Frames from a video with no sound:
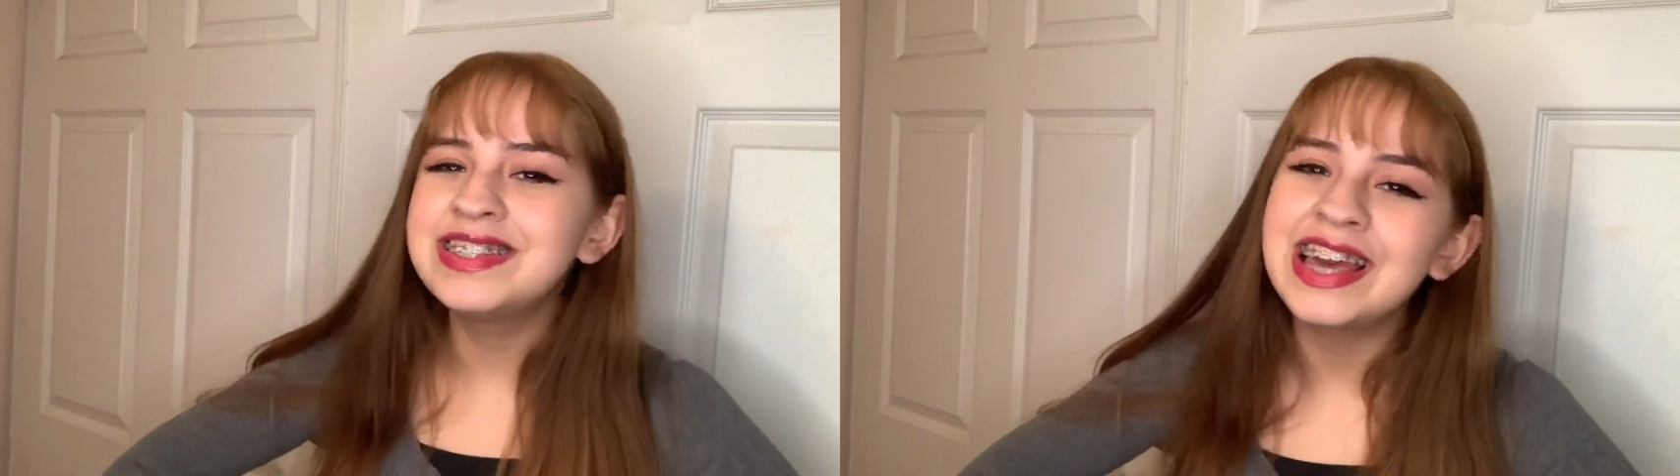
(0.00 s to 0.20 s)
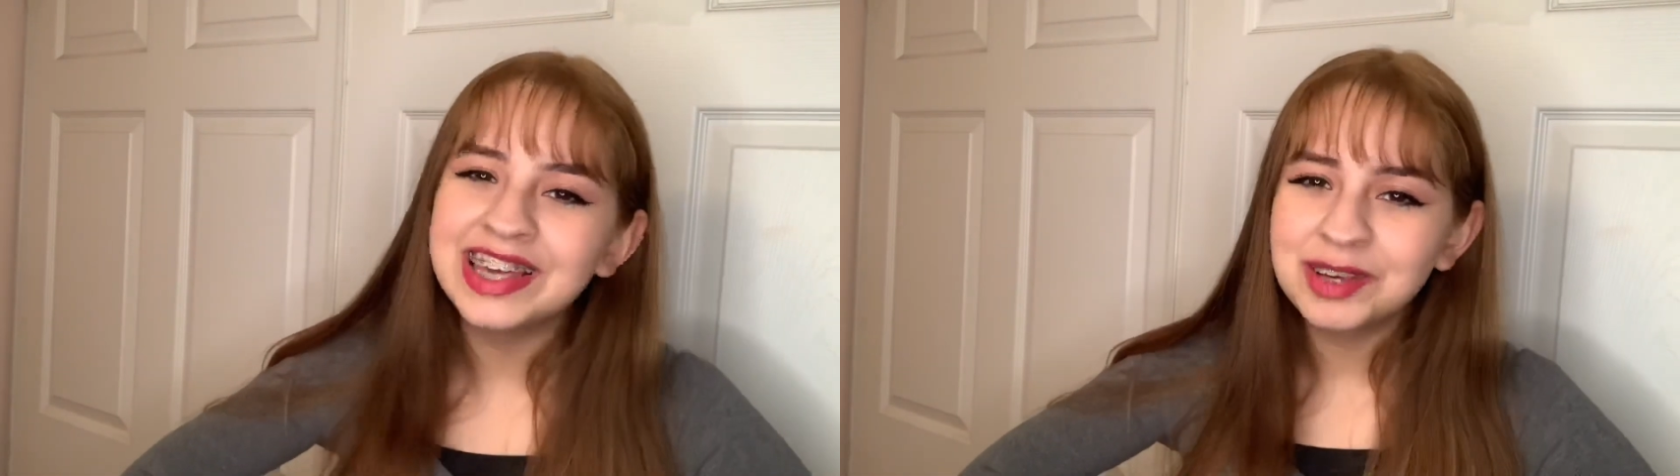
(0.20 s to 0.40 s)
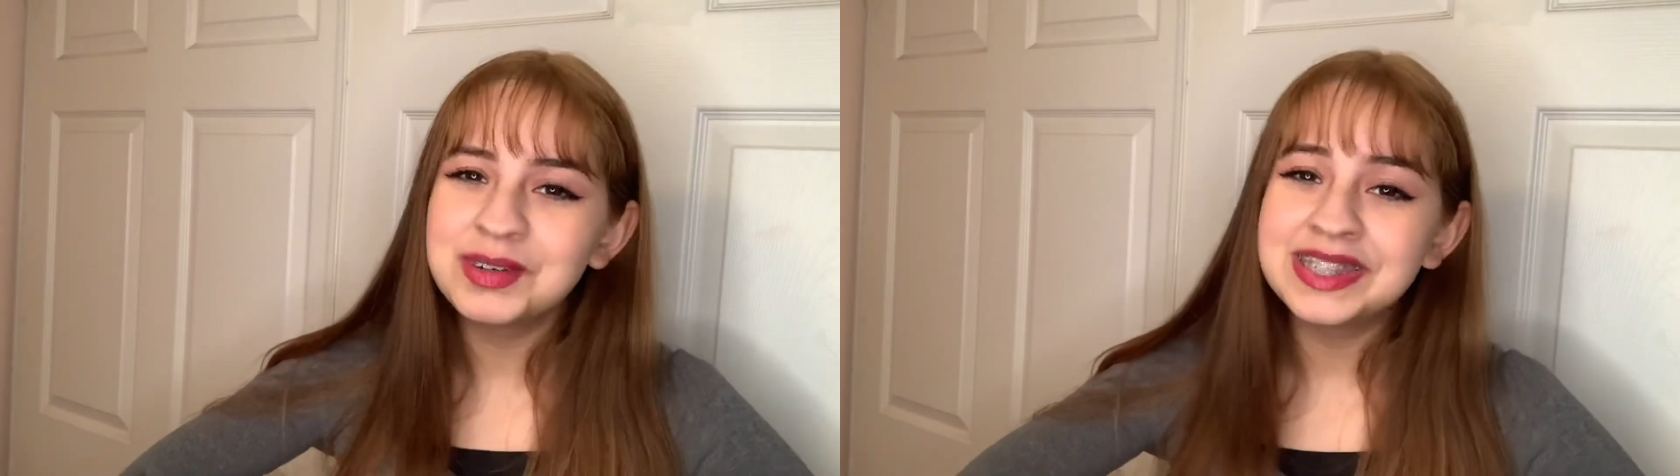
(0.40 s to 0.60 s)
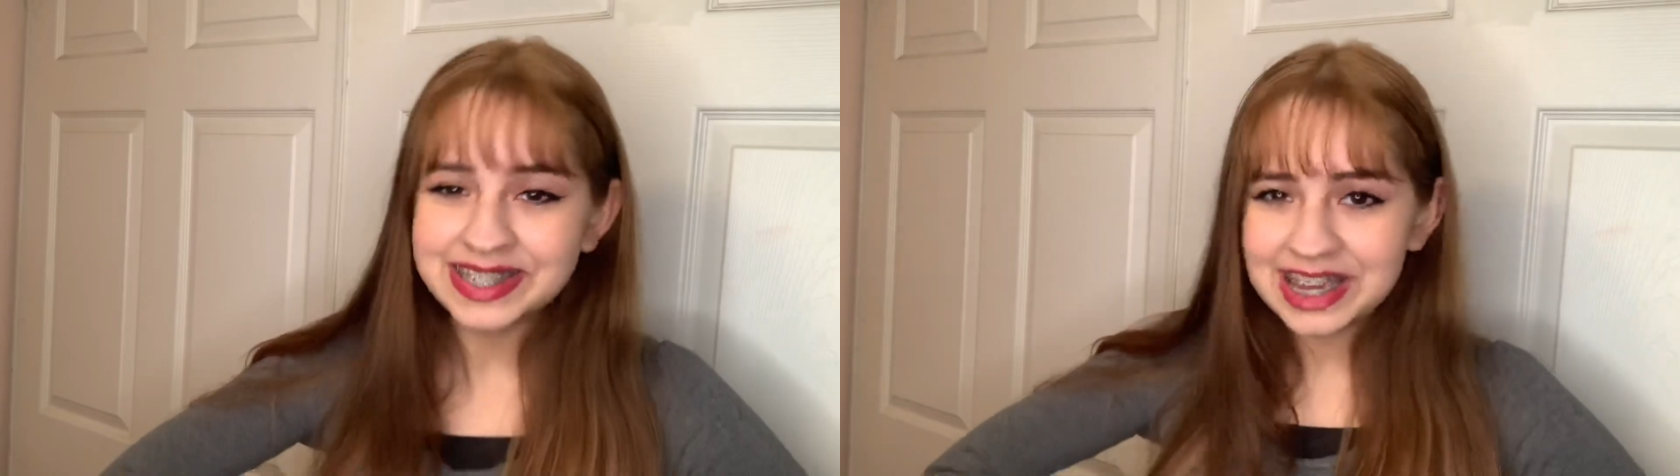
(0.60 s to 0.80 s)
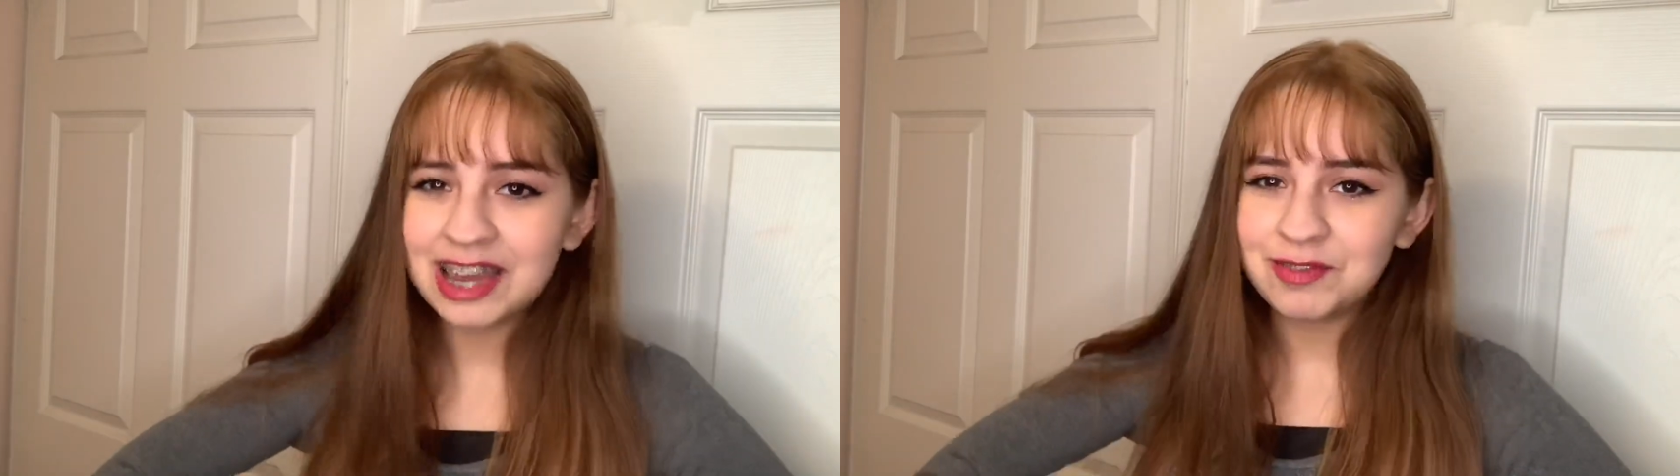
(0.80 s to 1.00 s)
thank you once
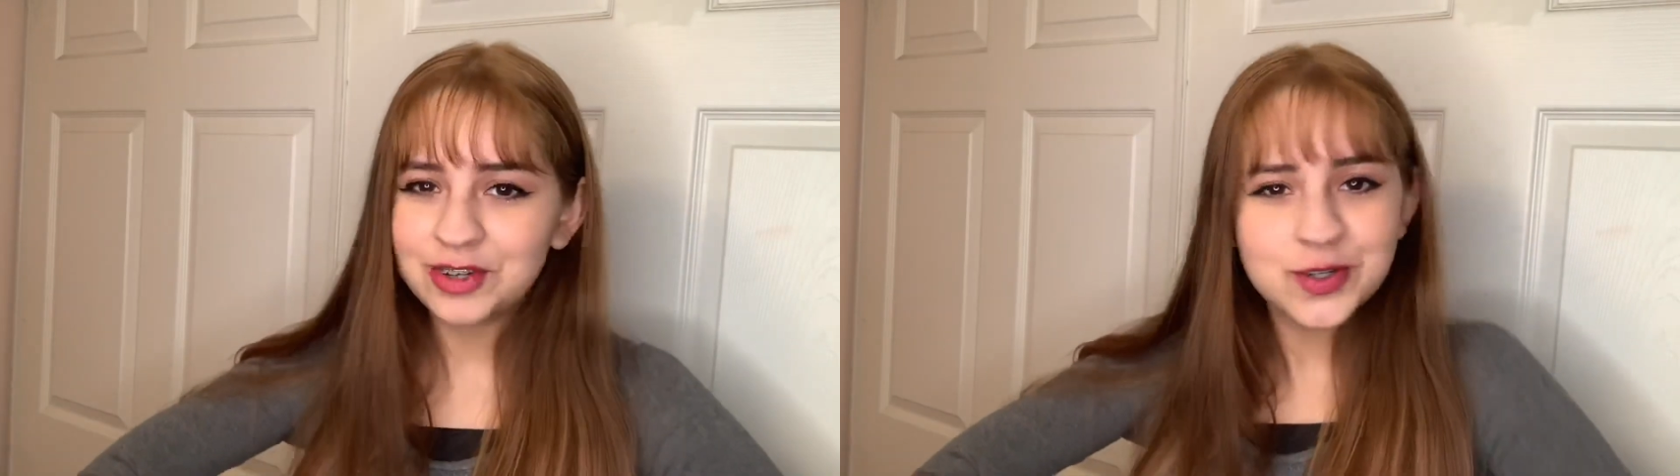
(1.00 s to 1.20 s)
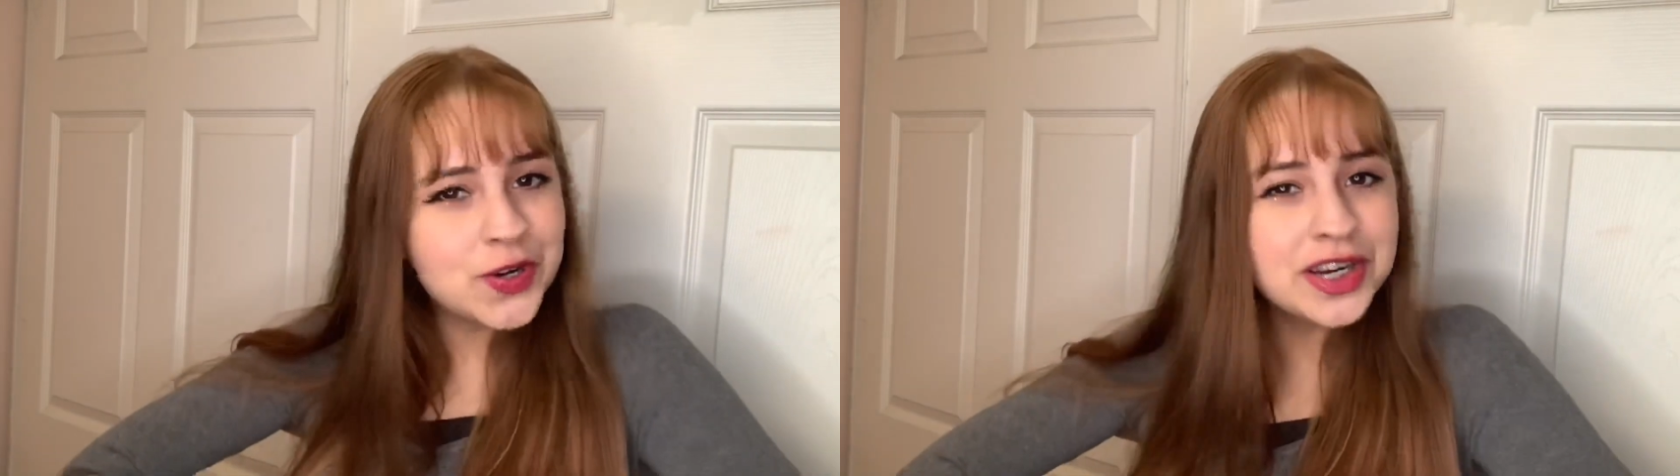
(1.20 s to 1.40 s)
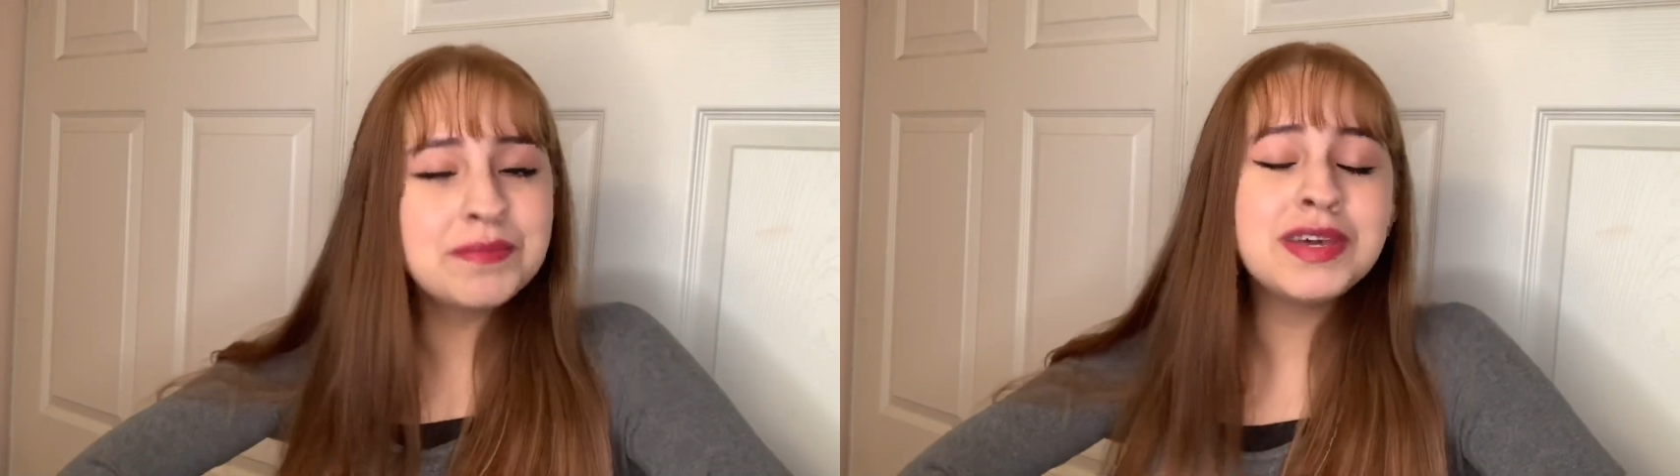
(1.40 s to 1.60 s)
again for joining